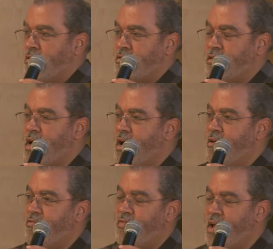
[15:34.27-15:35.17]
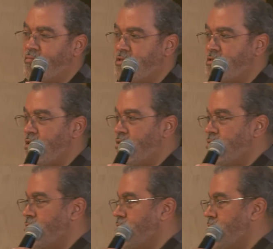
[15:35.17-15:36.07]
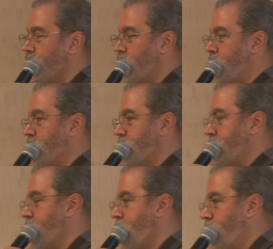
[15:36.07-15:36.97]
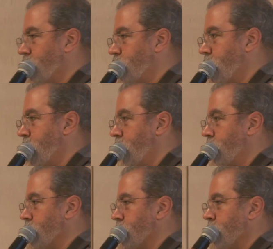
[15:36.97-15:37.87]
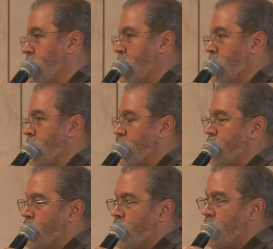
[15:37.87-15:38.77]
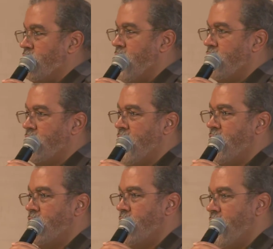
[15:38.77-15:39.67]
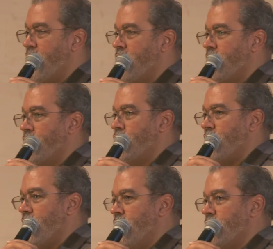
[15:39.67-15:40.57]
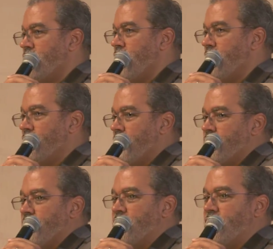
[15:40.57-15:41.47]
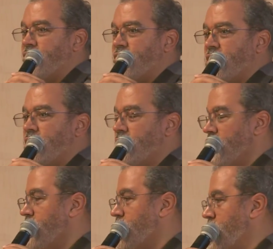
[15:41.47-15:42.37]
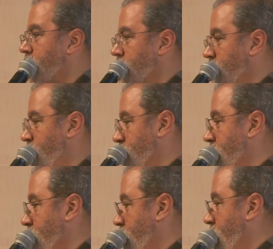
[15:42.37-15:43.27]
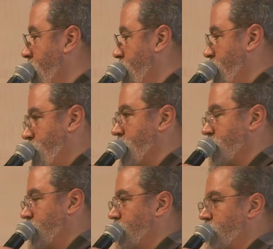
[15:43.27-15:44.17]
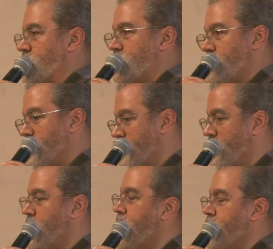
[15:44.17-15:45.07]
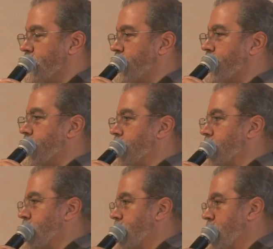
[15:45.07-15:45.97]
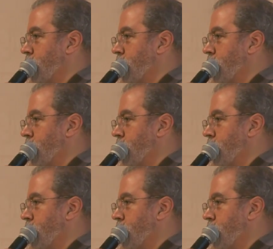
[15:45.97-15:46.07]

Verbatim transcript: Sly and the Family Stone, Tower Power, Santana Band, integrated. Ba- if you feel it in the Bay, you feel that vibe. That's the, you're in the band, okay.